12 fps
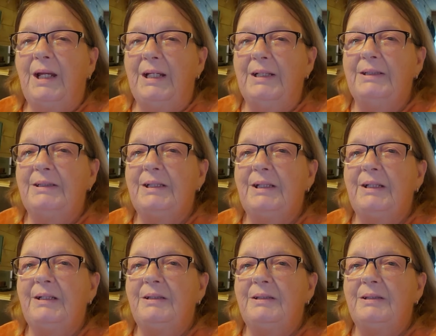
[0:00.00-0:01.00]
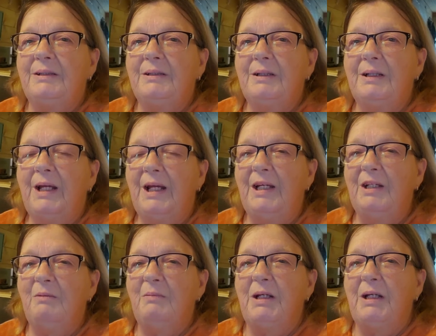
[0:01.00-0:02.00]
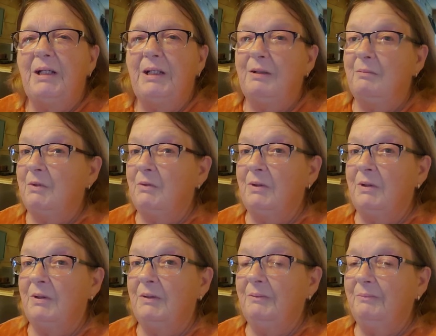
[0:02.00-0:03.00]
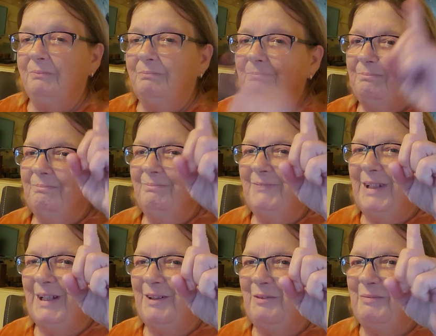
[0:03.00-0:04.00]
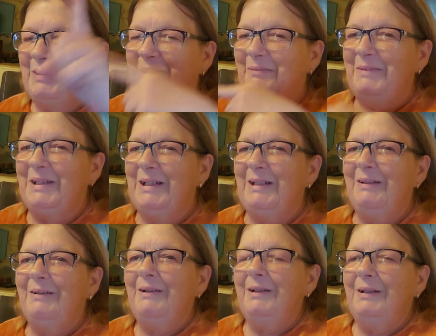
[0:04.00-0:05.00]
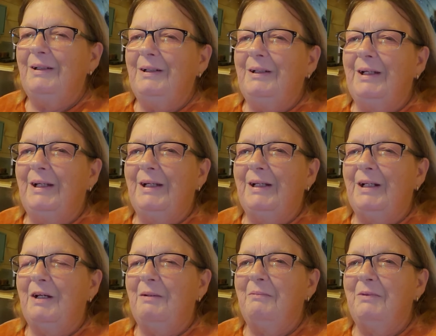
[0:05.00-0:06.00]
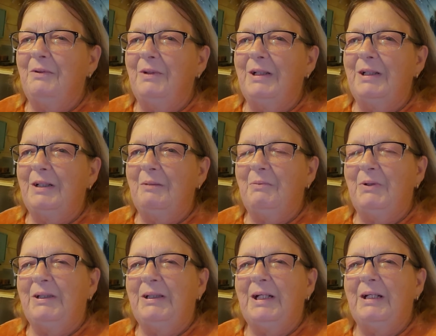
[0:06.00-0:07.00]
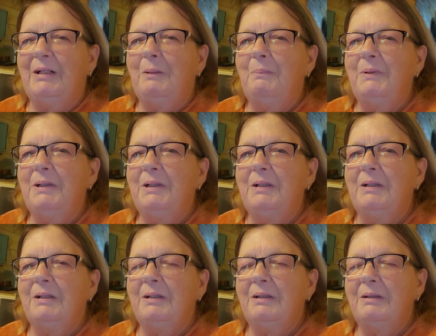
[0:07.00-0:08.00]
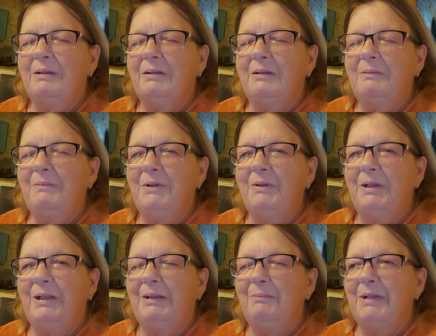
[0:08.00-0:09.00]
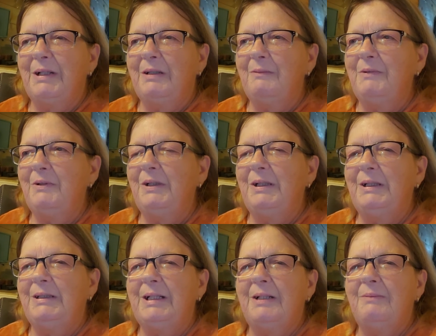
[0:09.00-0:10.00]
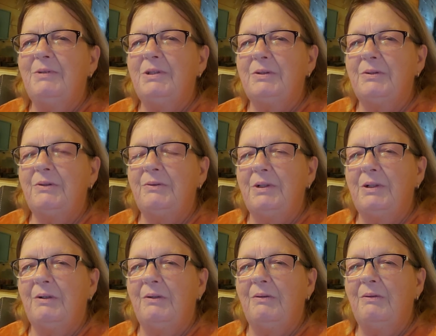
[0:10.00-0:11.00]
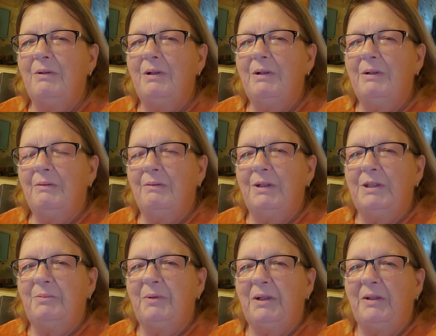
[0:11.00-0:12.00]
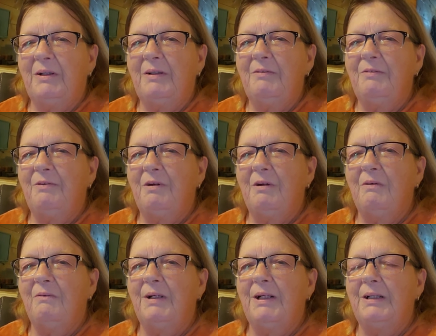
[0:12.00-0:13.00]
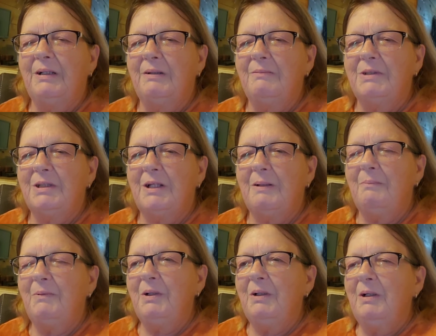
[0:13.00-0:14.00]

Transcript: Antiques, Handmade, and more, that'll be me. And I'm going to put that up in the community, my community tab, so you know what to be looking for when it comes up.